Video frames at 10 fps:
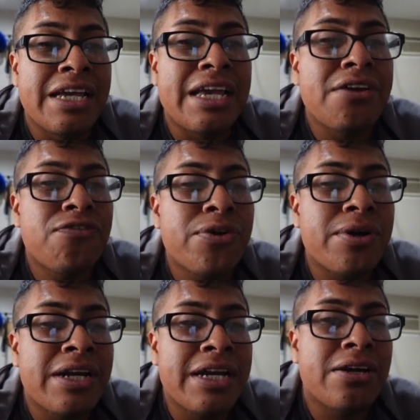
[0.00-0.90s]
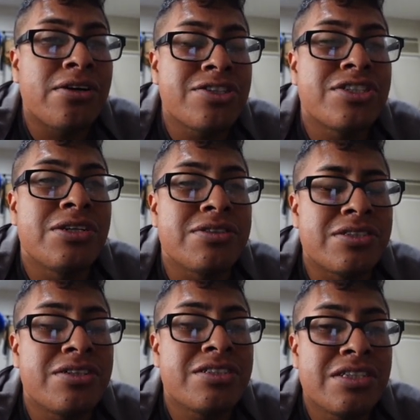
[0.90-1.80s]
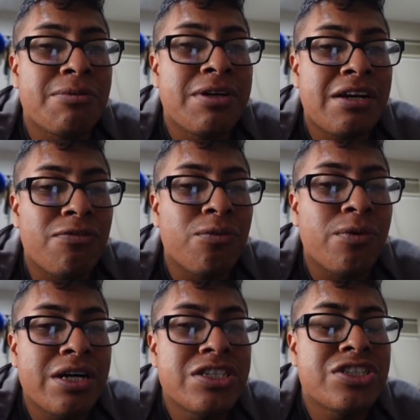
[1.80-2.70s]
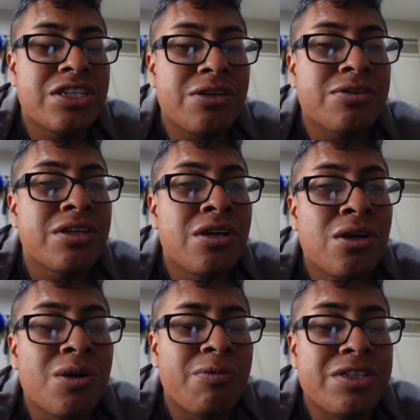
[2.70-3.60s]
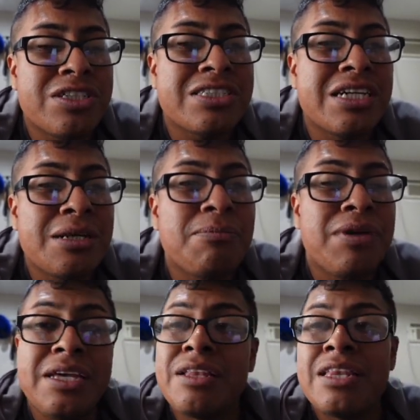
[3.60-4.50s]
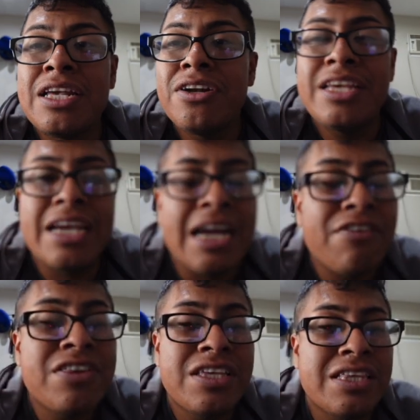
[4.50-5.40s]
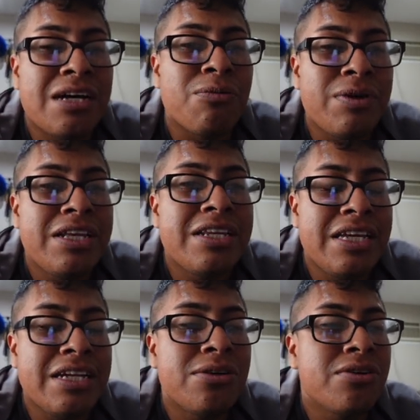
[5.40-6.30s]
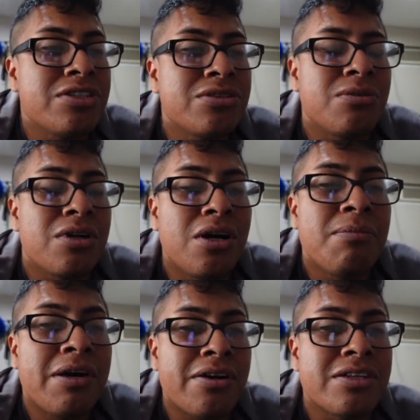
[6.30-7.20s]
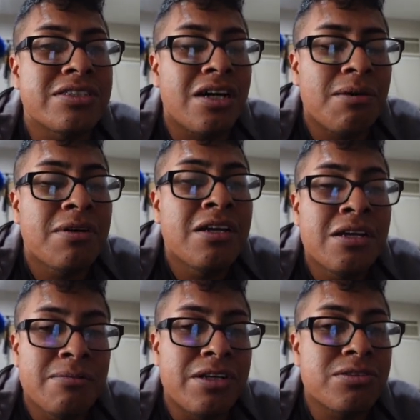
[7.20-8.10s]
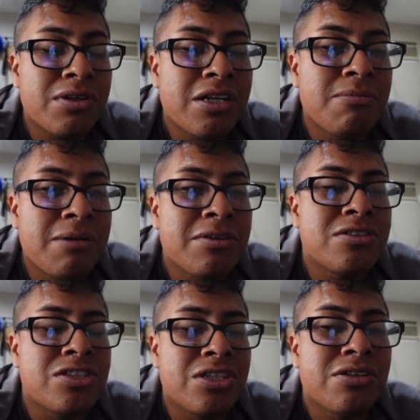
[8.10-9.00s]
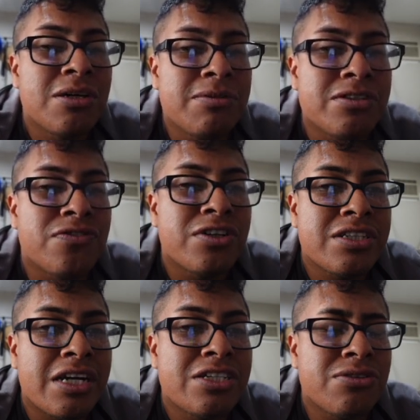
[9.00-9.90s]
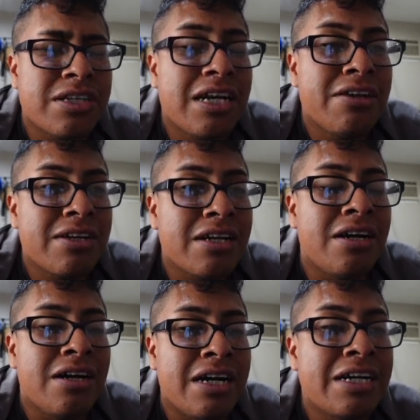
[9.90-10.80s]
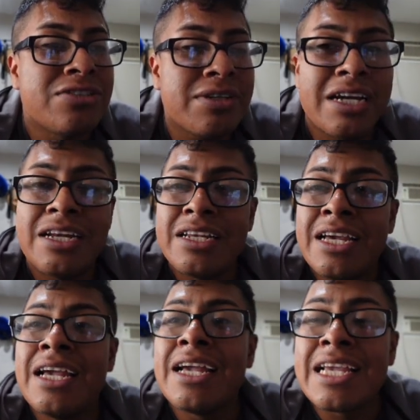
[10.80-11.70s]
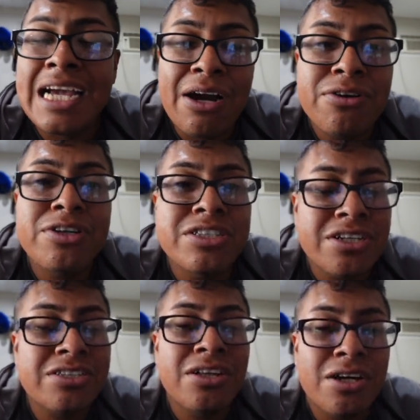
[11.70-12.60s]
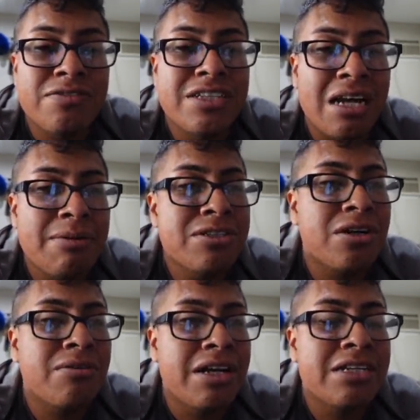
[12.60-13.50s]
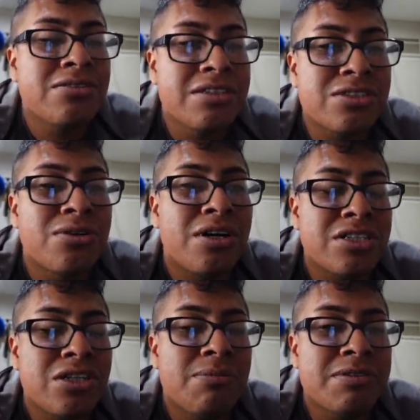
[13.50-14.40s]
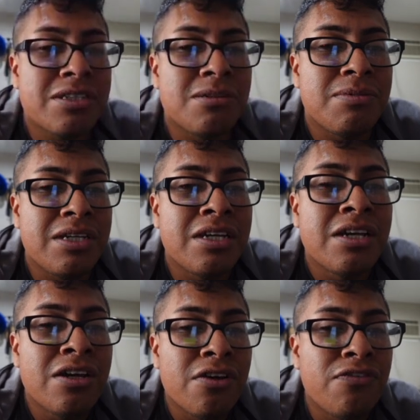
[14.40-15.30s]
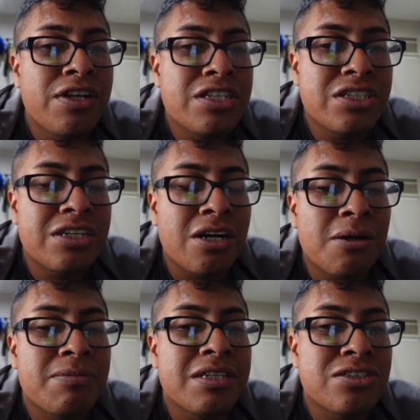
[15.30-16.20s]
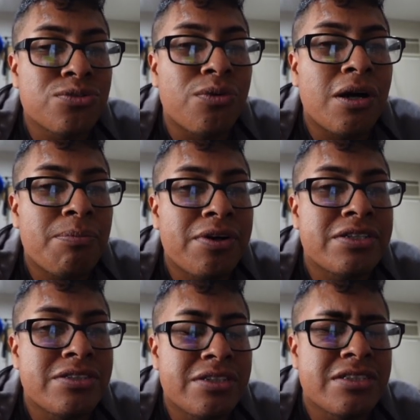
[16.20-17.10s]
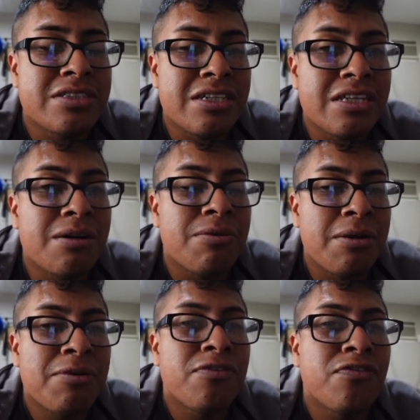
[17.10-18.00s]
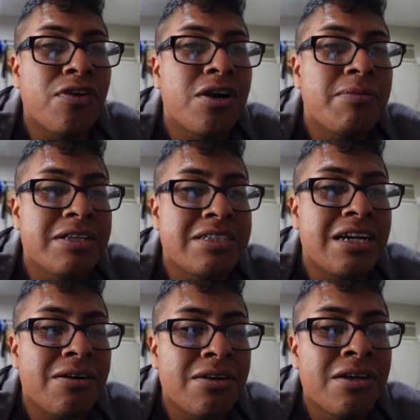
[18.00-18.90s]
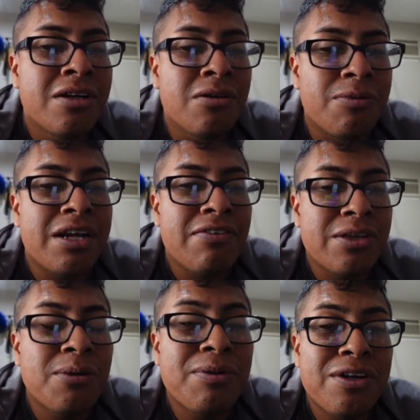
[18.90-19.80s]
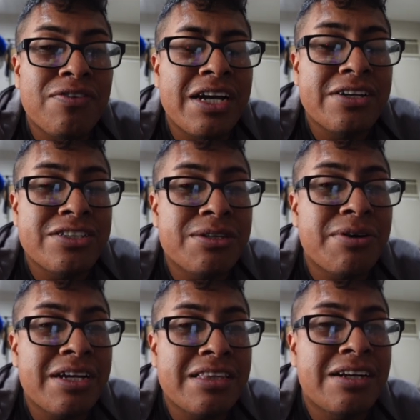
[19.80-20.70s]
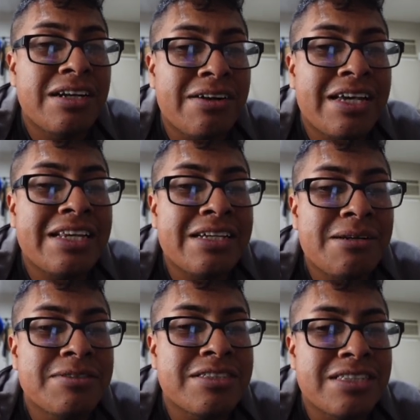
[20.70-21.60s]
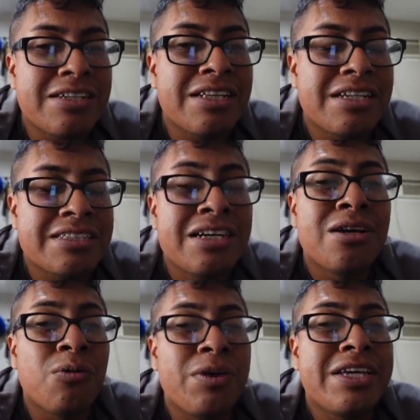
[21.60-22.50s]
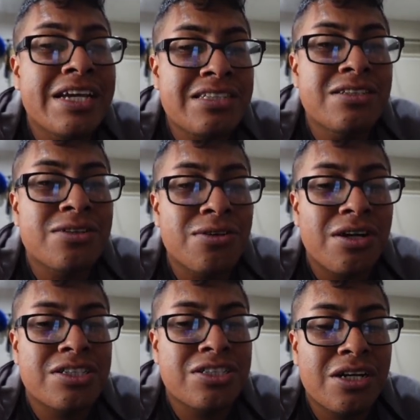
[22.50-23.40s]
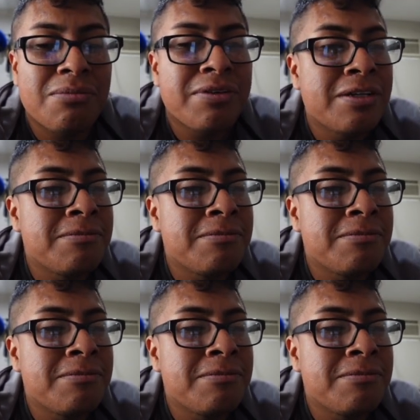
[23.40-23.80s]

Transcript: if you're ahead on shields. As you can see there, we have one shield, which is going to be literally everything that we need in order to come out on top, because we're going to be able to shield up this first Hydro Cannon. Counter does a lot of damage already, so this Cross Chop is going to be finishing up this Swampert. As you can see there, we're able to farm it down. We have a little bit of energy right there. Now in comes the Steelix. We get to the Cross Chop,